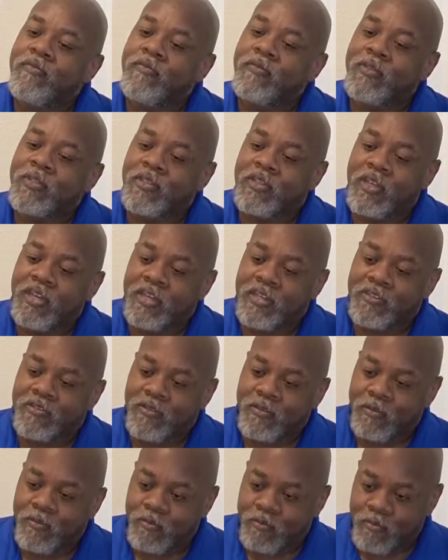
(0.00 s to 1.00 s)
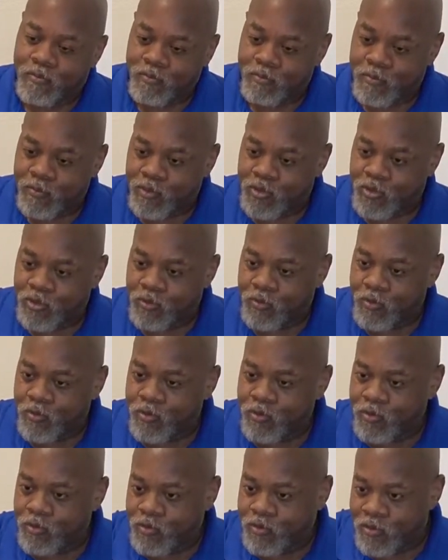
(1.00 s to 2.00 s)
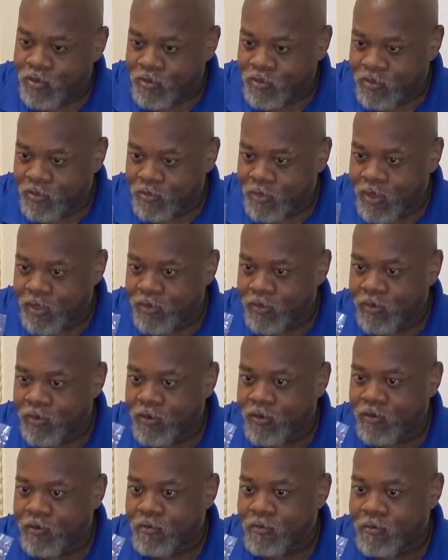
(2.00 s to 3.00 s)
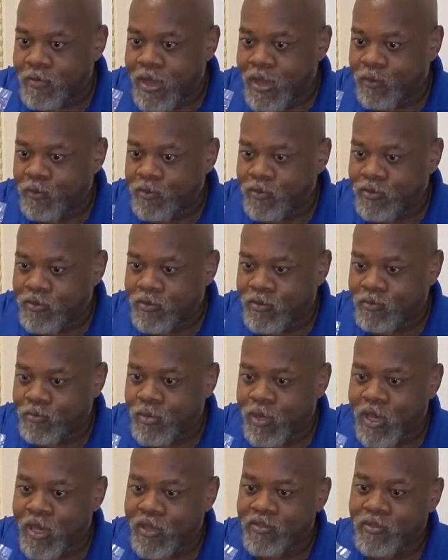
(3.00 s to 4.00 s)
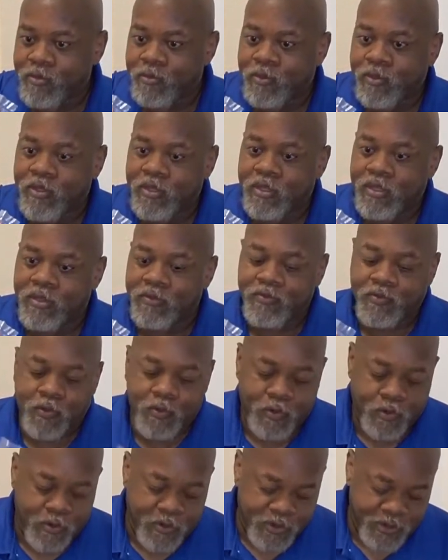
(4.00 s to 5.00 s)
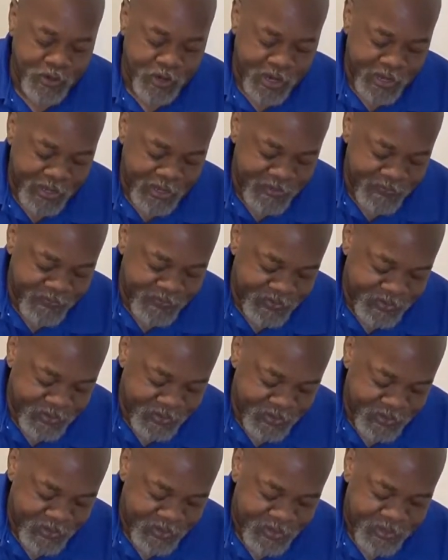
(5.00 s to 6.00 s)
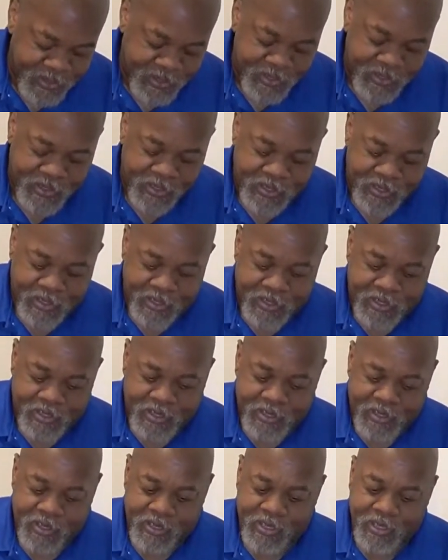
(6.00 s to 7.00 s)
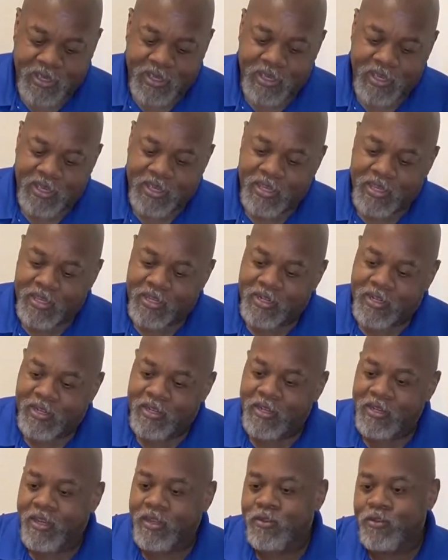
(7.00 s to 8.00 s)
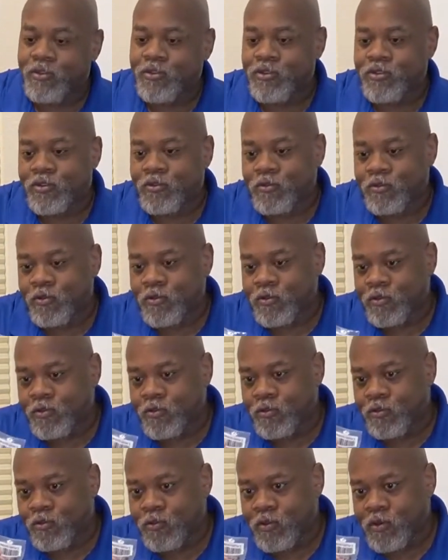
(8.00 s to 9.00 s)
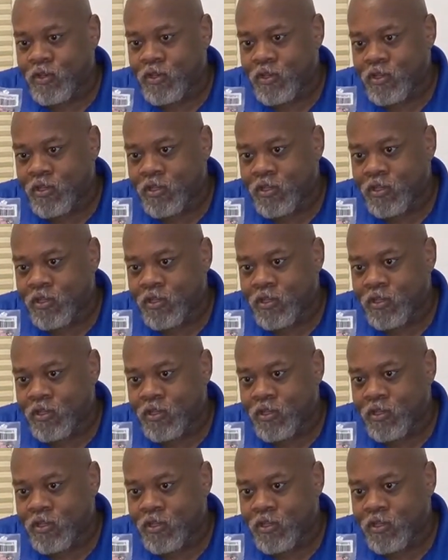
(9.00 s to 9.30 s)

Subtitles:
Looks like some screws and some other mounts, possibly for drives. And another screw,